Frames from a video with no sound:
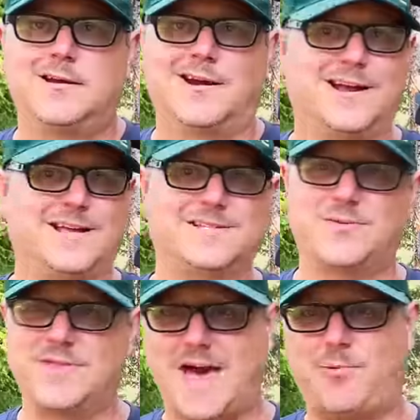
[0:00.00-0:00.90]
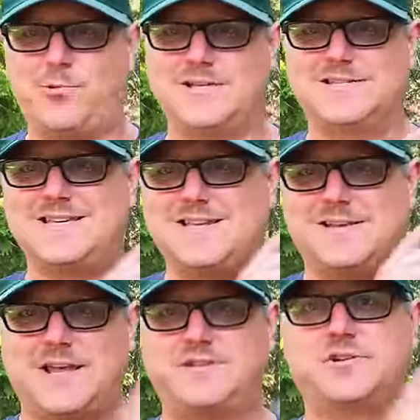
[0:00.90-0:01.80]
All right, guys, so that was the
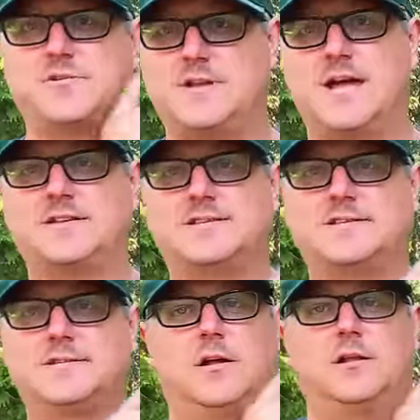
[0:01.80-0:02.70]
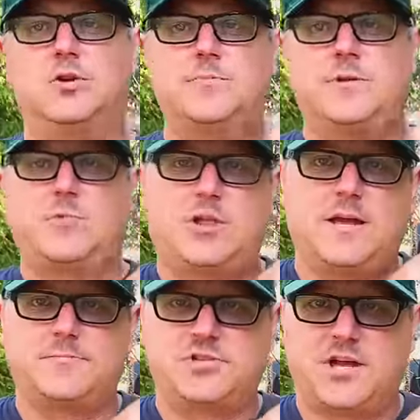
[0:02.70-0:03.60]
Naturenest aluminum
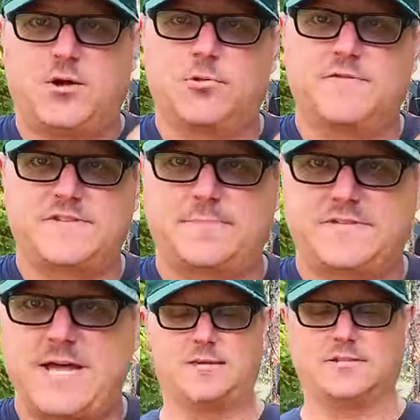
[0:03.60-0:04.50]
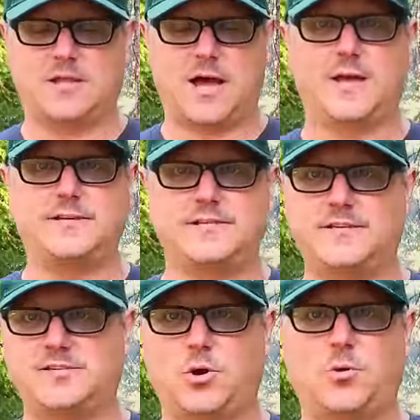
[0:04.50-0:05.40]
clamshell rooftop tent. Honestly,
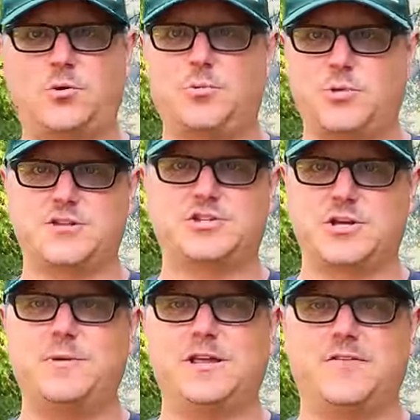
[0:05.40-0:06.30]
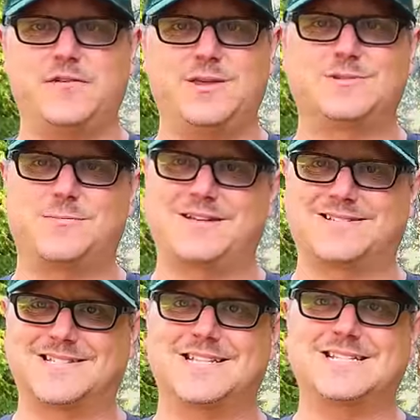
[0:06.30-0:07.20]
total with shipping and everything was about
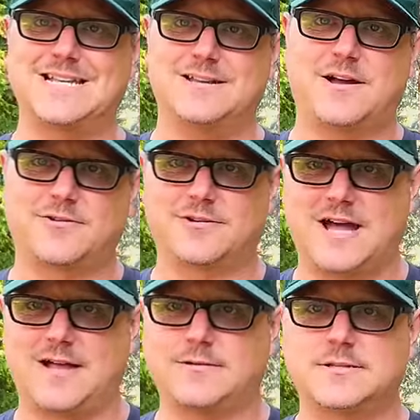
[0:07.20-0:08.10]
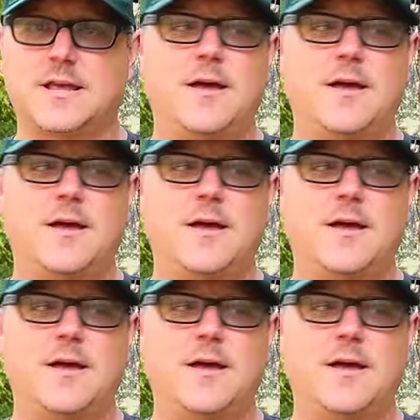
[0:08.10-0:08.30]
$1,600.